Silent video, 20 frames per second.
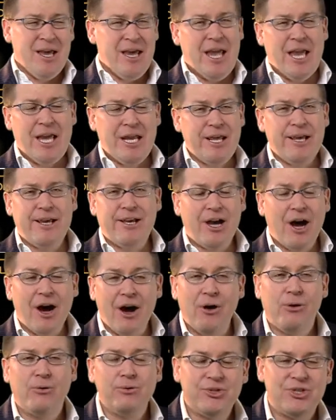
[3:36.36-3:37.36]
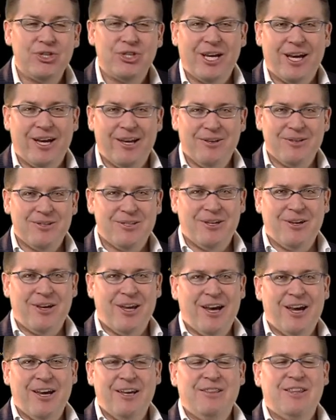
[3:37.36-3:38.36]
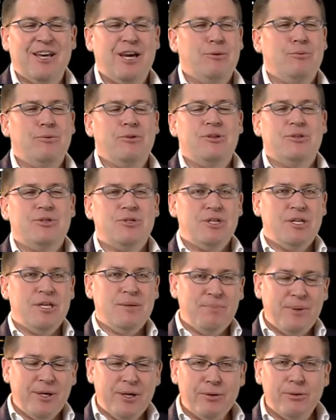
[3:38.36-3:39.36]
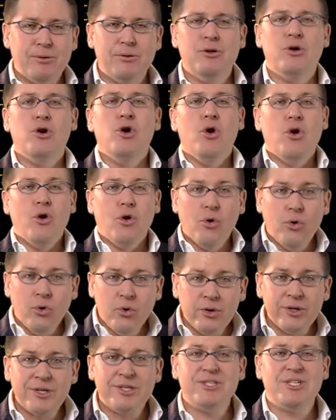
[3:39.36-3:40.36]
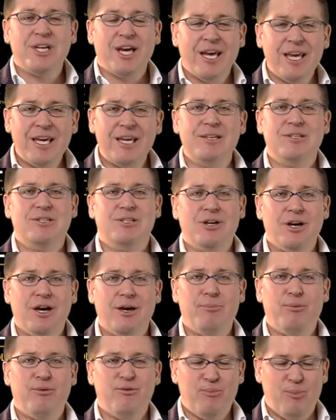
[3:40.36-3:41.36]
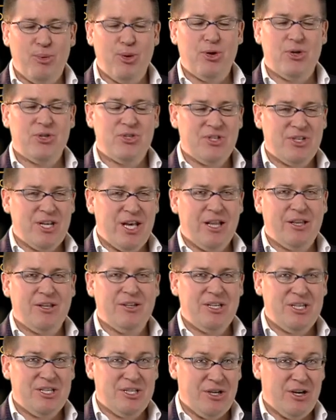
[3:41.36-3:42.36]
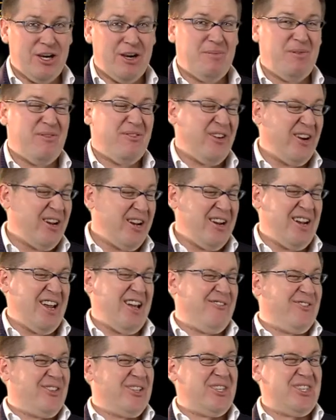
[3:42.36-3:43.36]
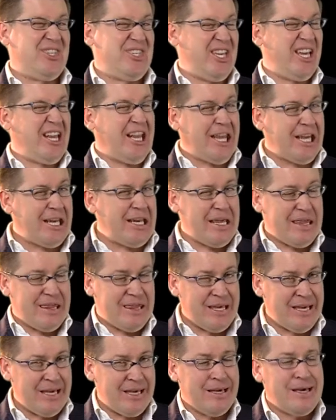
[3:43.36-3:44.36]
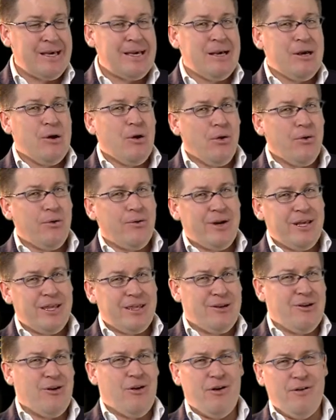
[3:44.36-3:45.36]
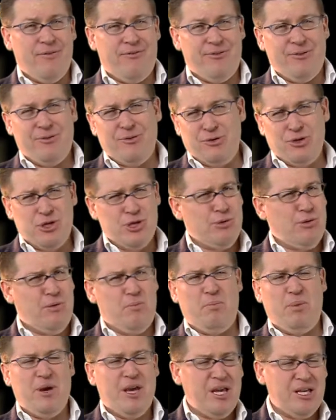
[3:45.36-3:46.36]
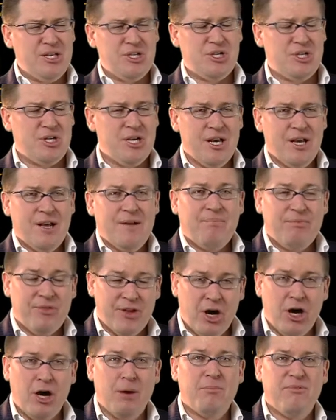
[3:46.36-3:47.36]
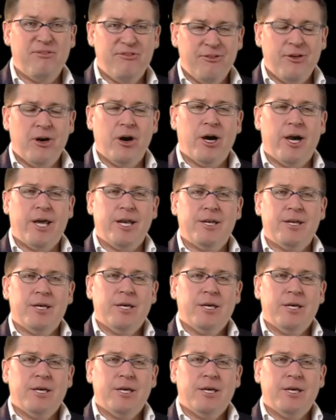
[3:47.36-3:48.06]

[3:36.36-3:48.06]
any cold sales, okay? They were the typical order taker type of personality type. If I don't have to sell anything or even offer or do a pitch, I'm fine.